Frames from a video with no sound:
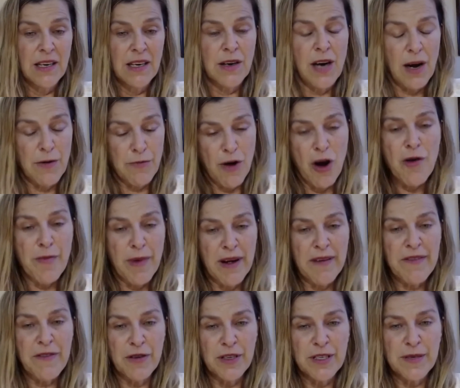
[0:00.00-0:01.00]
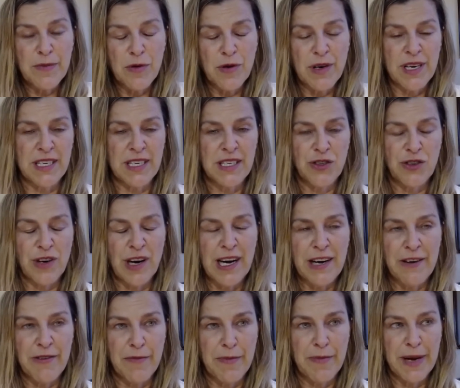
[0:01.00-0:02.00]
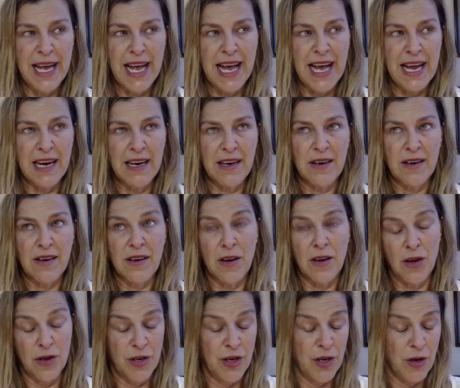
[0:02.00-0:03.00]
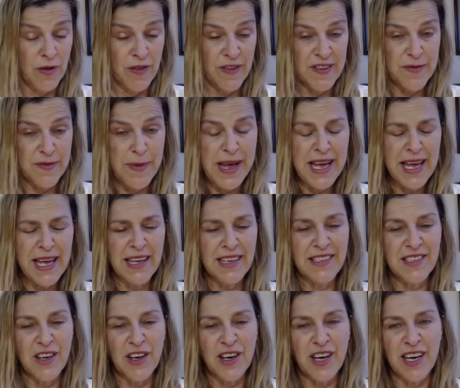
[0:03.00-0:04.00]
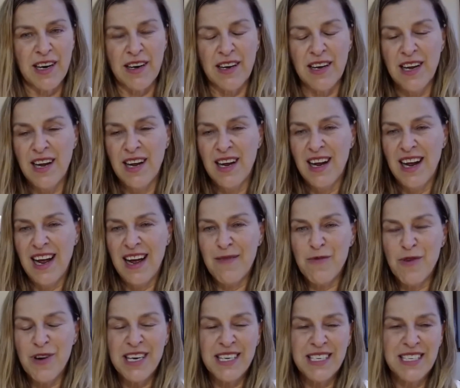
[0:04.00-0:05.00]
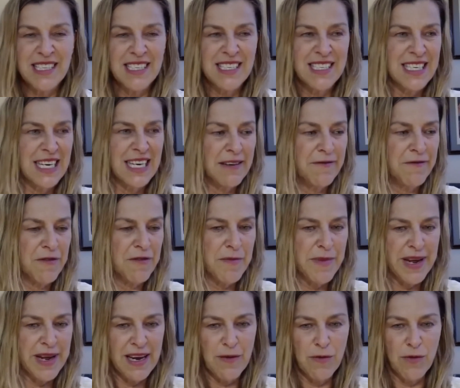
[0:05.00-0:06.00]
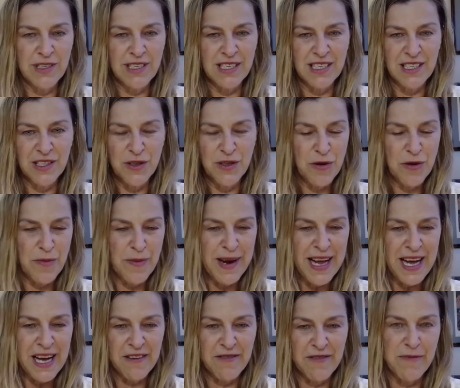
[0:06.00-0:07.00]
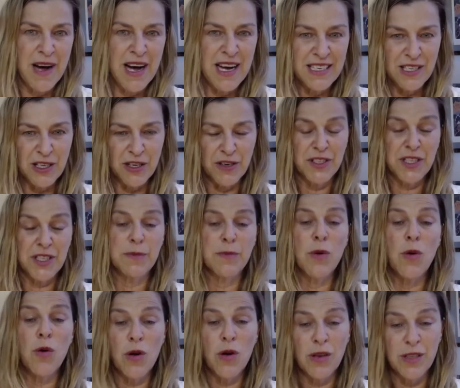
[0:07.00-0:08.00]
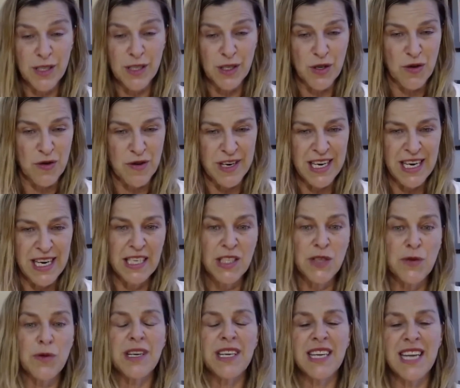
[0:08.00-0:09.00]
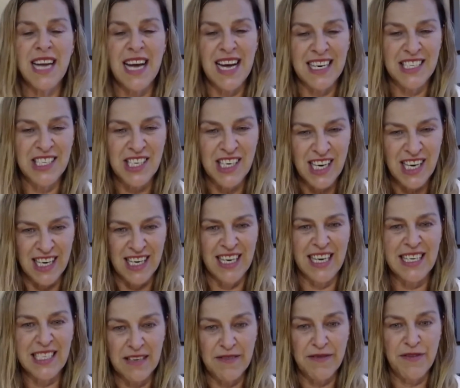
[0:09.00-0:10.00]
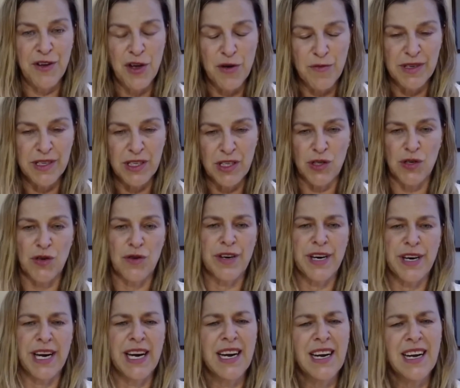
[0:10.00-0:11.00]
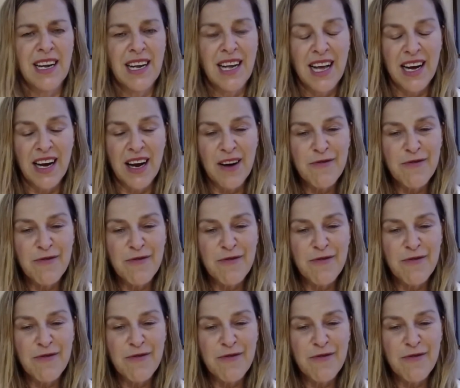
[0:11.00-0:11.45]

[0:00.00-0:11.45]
wrote my first book in Australia and began, on the speaking circuit. And what it did for me was it took me out of my sort of small story into a larger collective human story. And I